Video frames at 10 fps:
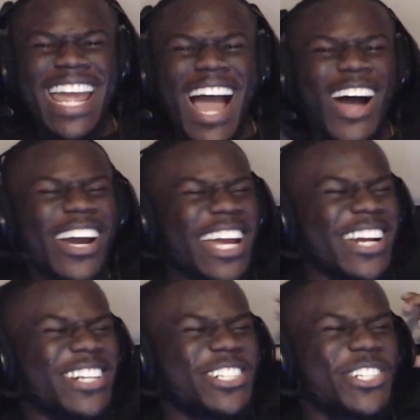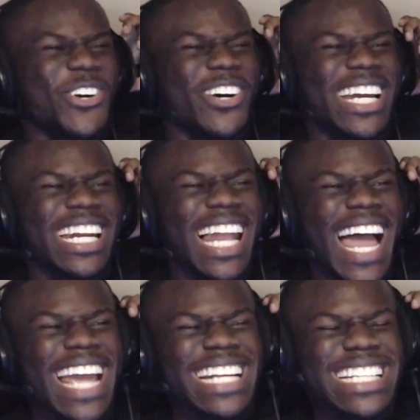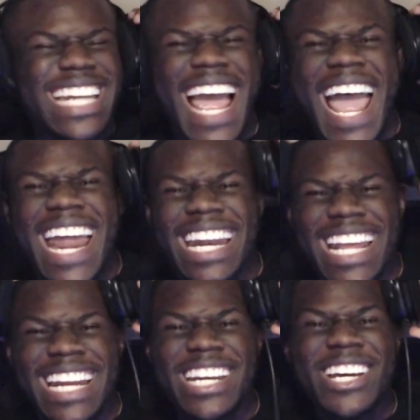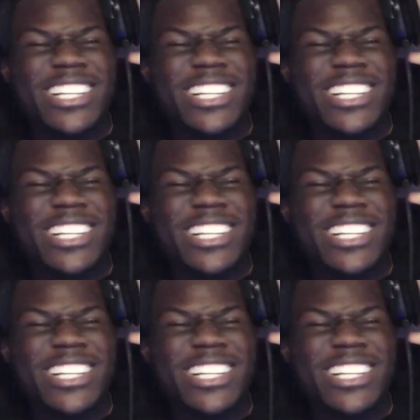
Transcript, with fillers: out here shooting like that in the